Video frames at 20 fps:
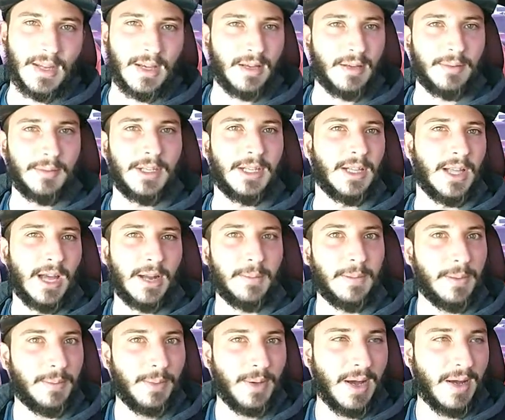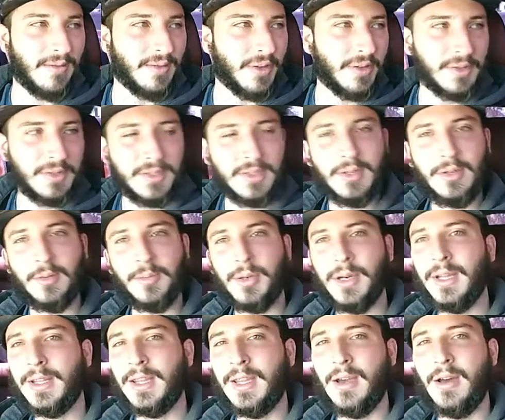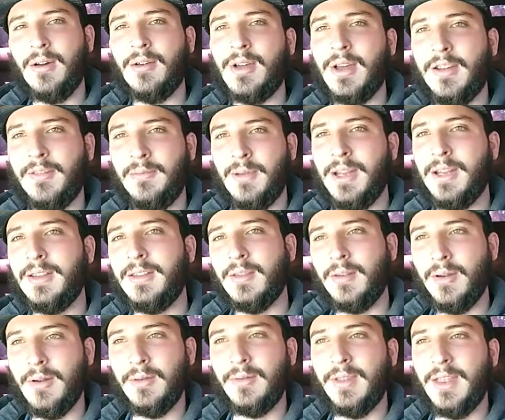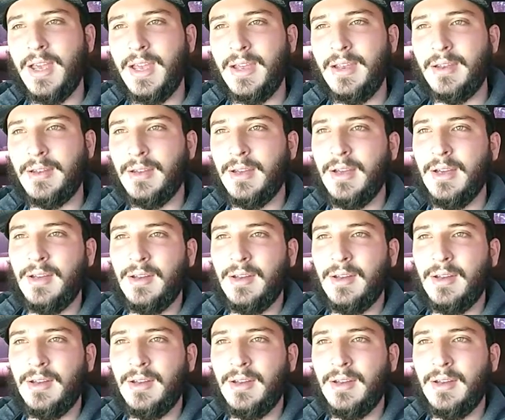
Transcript: I mean, a lot of people have those too, but they all kind of made it their own thing.